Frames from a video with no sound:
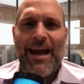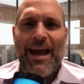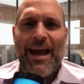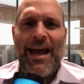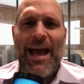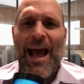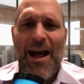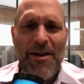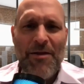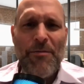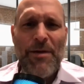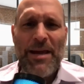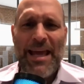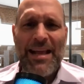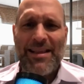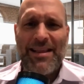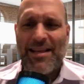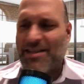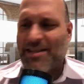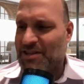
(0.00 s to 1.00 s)
And how do we
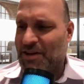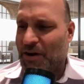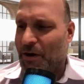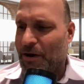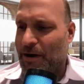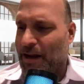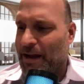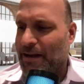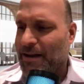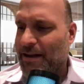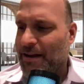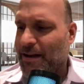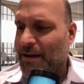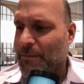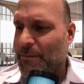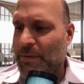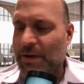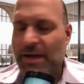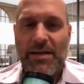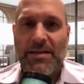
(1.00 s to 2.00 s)
get this started?
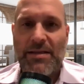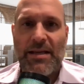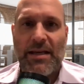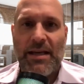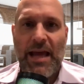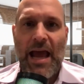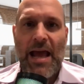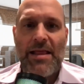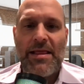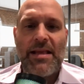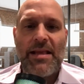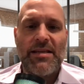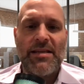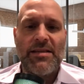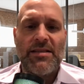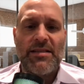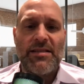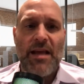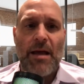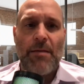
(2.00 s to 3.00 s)
Because again, this
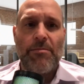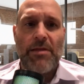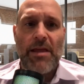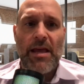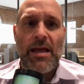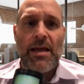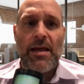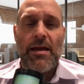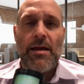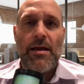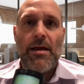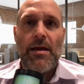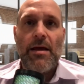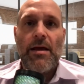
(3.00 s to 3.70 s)
is something